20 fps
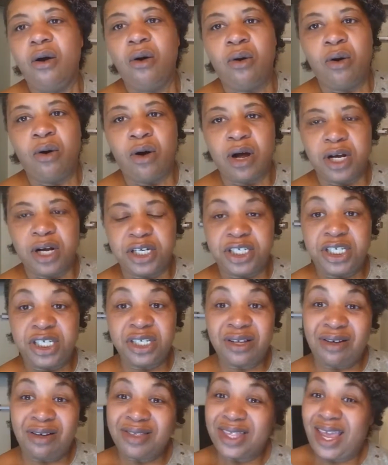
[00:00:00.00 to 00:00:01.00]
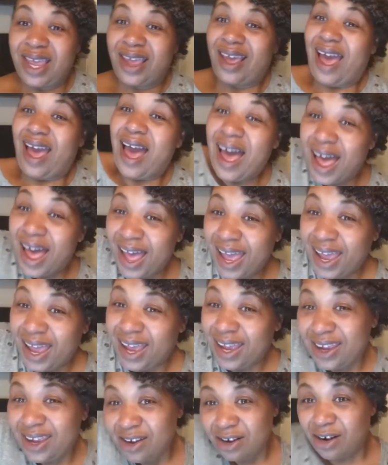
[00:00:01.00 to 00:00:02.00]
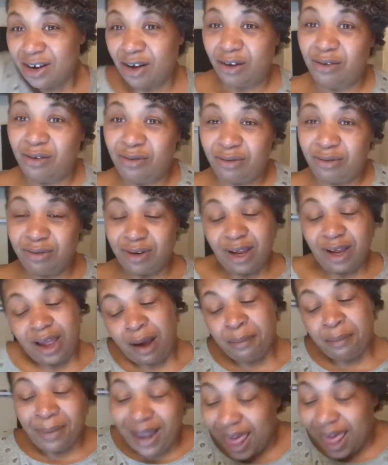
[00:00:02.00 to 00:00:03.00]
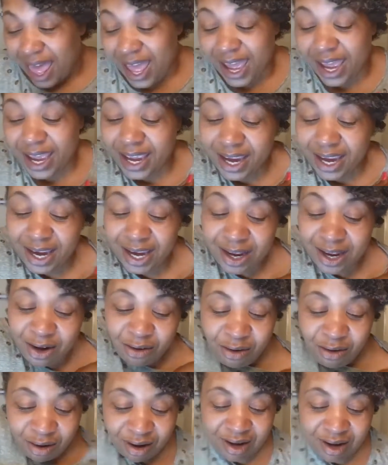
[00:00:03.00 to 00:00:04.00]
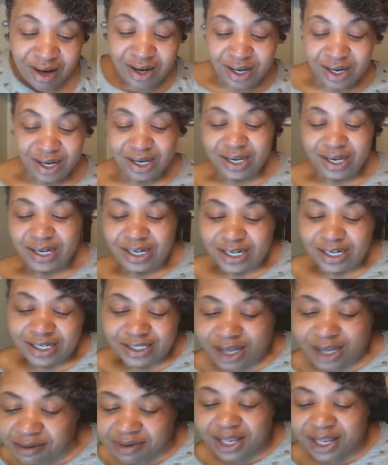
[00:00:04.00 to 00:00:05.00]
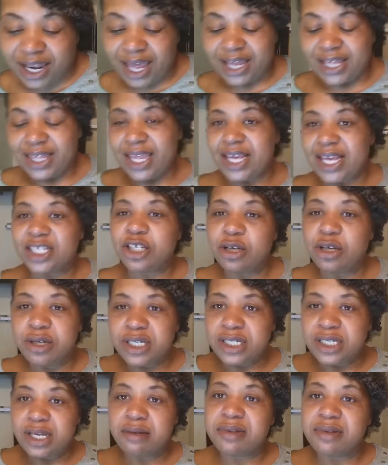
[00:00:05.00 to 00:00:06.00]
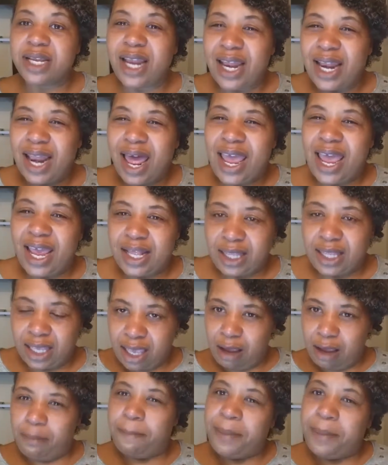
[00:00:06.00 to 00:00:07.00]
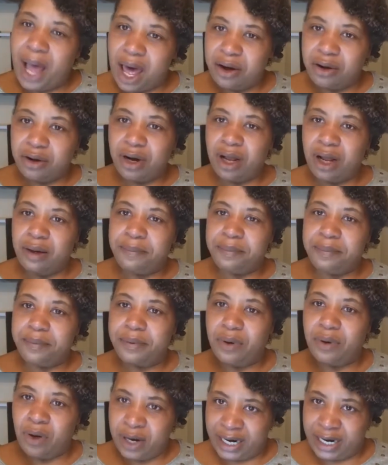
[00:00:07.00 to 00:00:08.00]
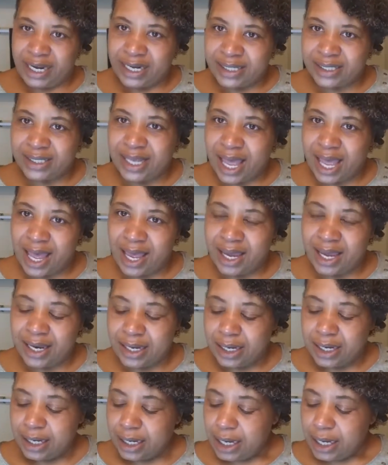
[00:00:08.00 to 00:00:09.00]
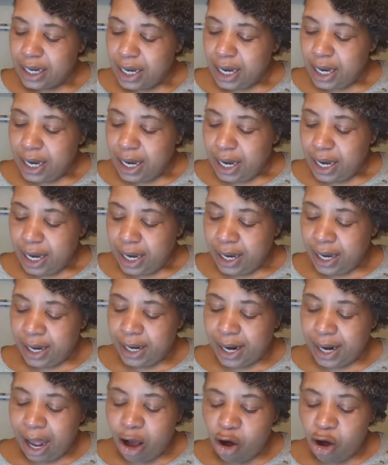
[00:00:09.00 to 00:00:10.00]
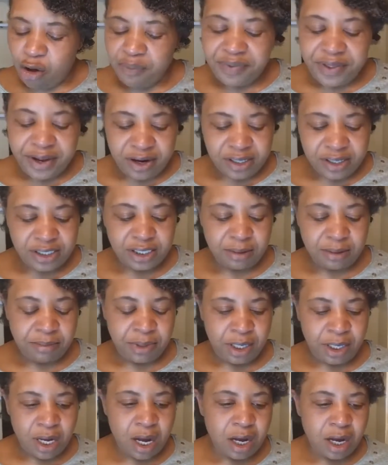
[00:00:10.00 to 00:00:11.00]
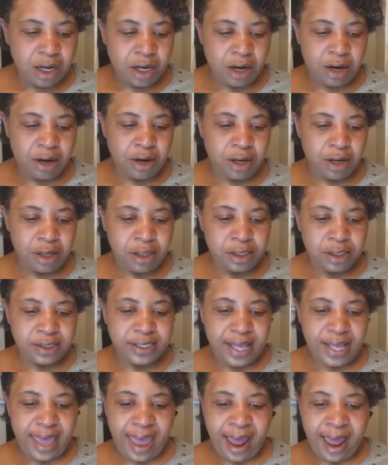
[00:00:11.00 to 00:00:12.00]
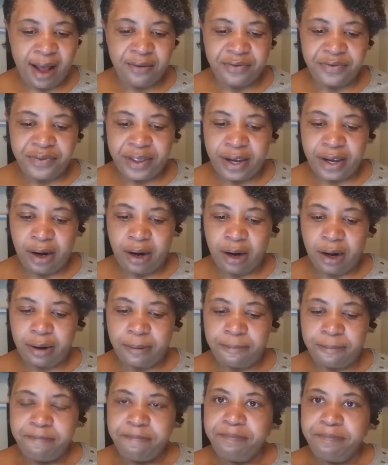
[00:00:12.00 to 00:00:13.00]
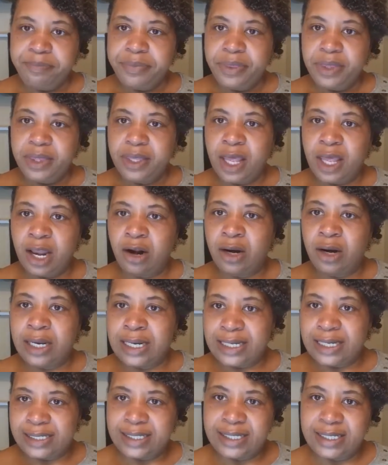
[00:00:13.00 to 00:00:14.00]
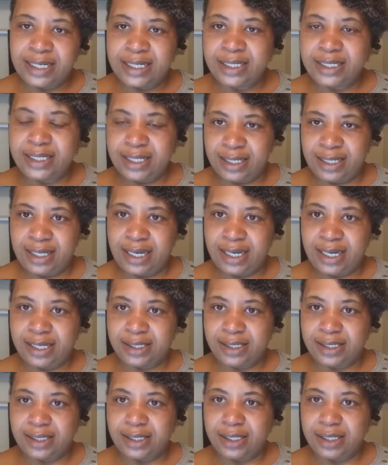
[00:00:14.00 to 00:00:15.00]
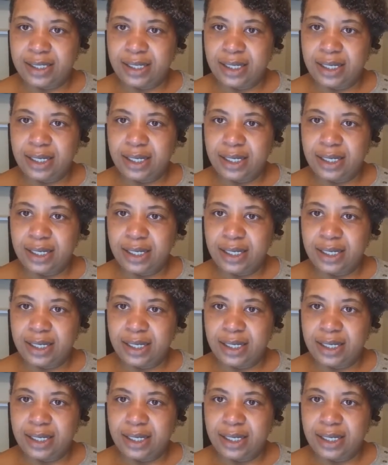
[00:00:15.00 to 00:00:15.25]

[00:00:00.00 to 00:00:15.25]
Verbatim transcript: or she's going to think I'm lying, or something like that. So it's something that I had to keep bottled up on the inside. And I hope there are some young girls out there that are listening to this,